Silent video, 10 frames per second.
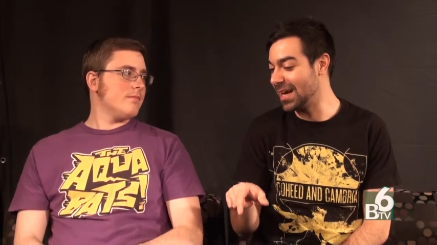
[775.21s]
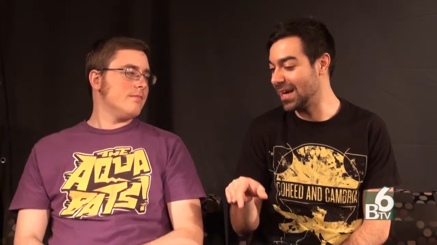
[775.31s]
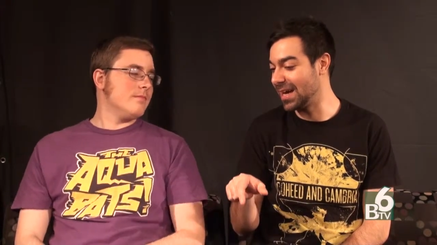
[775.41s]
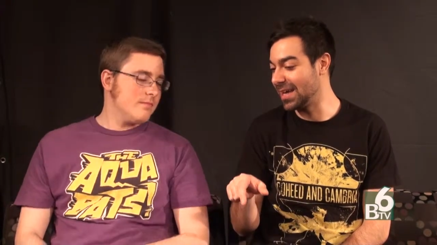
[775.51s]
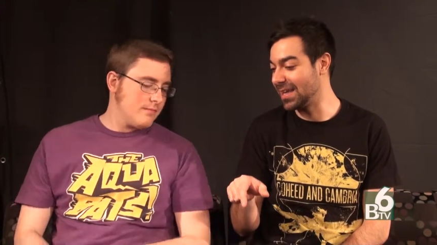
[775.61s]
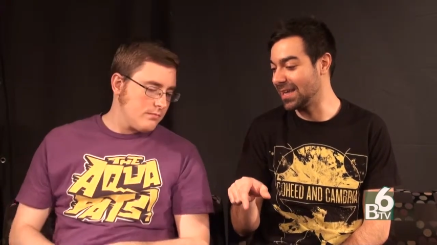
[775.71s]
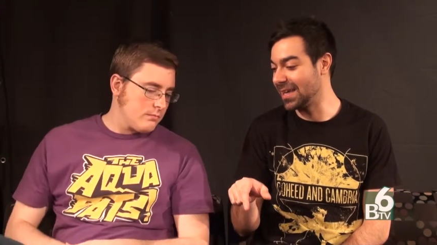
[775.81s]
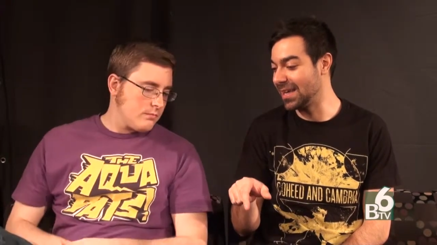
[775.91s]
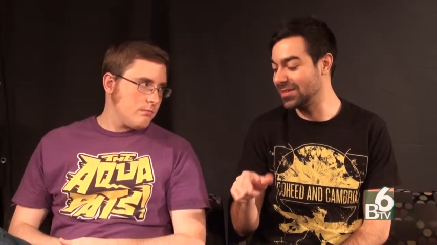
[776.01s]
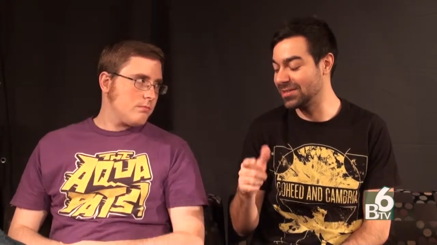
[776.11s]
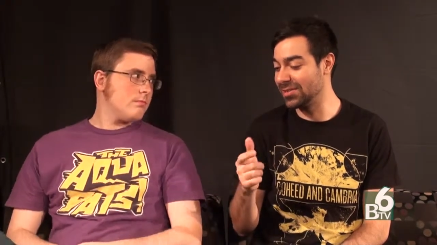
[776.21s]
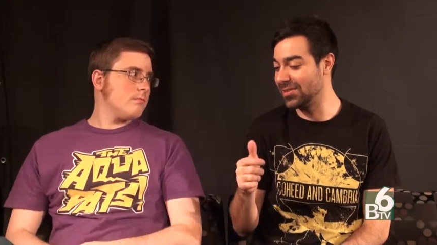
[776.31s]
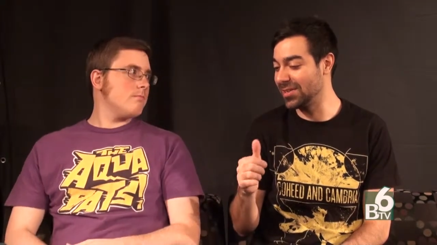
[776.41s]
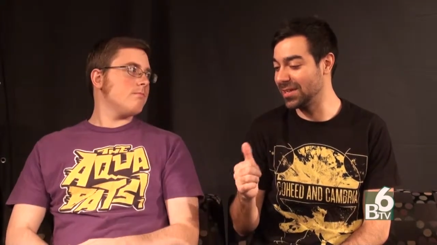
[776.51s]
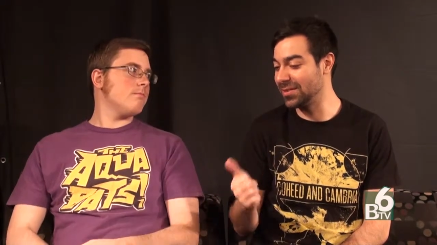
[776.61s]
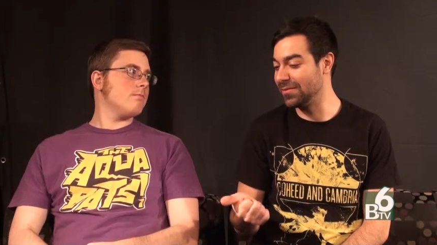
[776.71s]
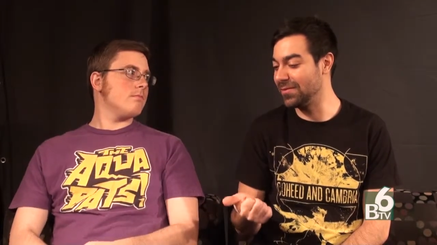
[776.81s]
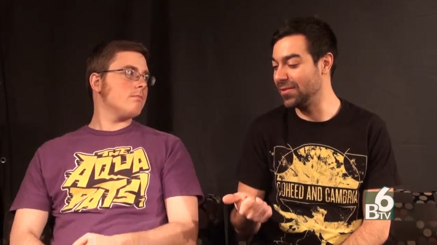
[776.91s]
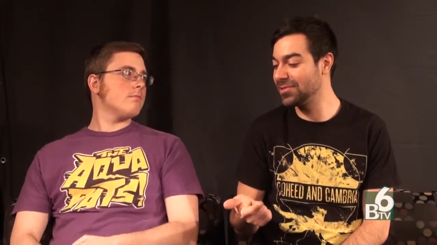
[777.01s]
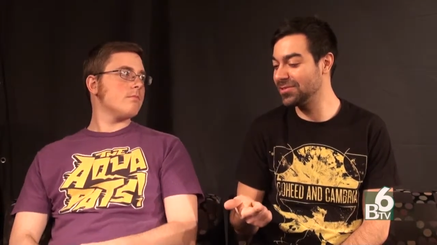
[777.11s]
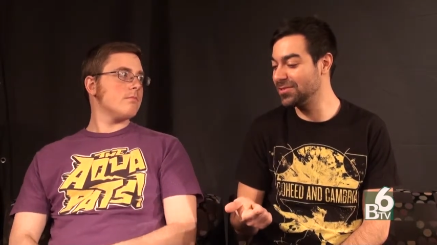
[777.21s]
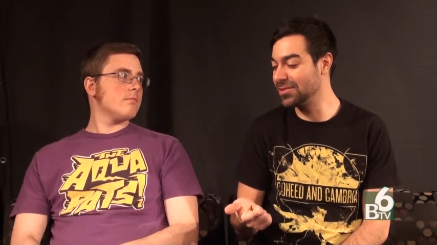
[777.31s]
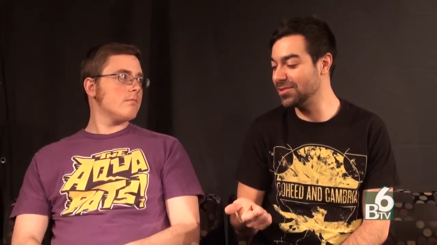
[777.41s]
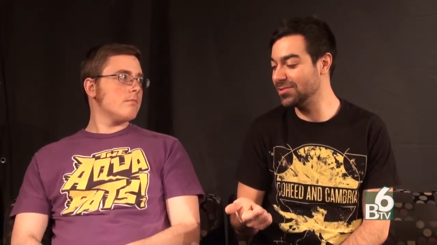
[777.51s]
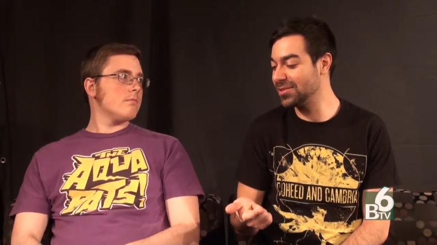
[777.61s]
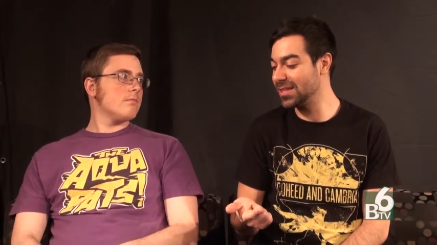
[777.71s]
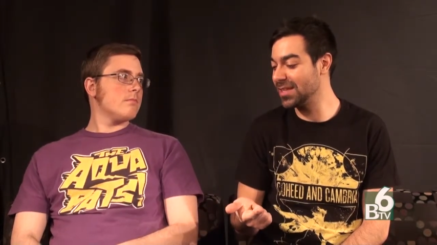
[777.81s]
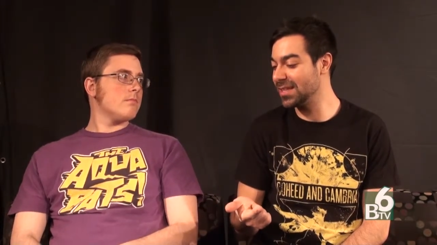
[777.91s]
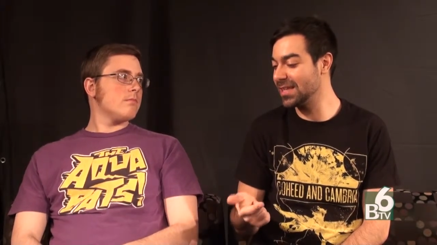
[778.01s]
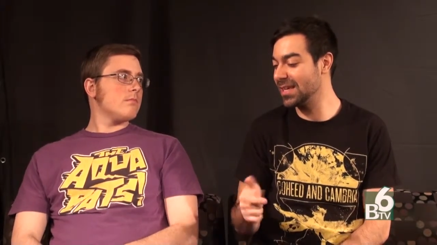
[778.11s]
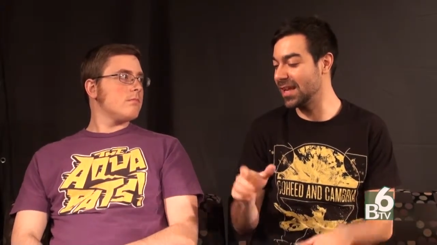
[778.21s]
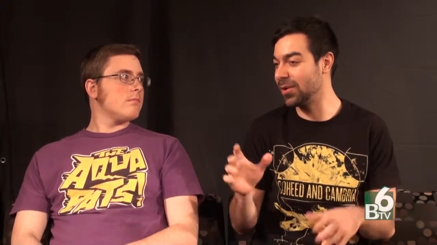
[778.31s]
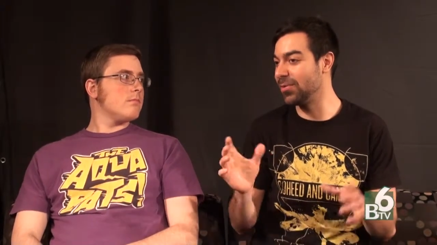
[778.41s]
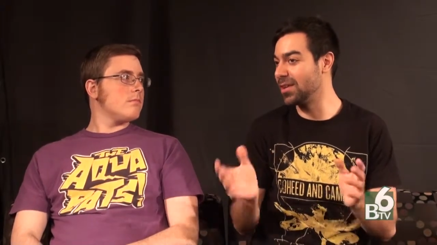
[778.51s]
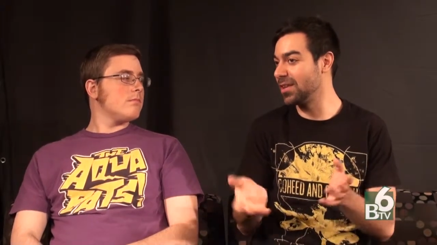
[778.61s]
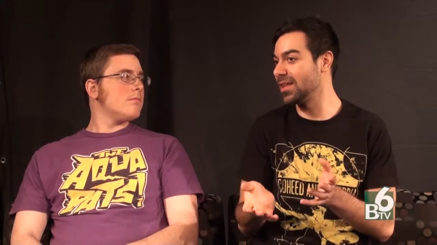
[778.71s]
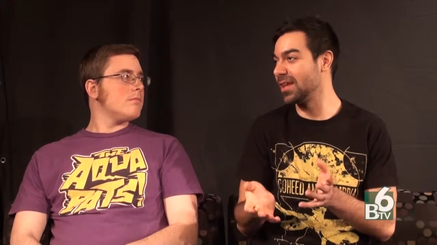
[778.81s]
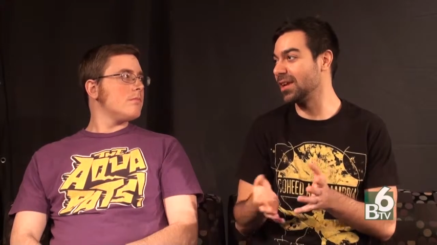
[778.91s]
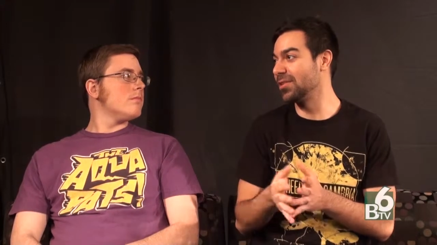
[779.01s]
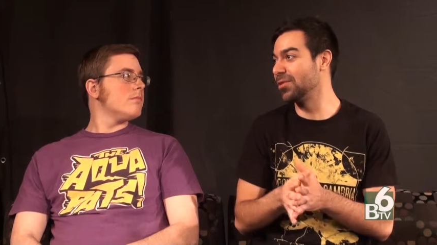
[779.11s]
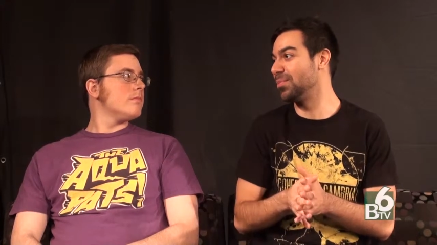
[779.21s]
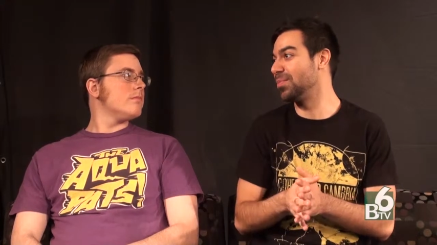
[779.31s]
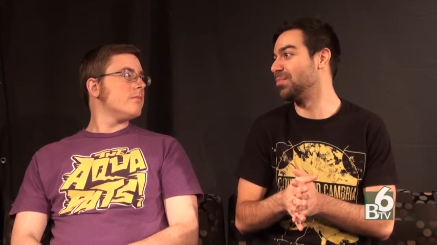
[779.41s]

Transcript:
Speaker 1: I like saw like the first two or something like that, and I wanted to like go to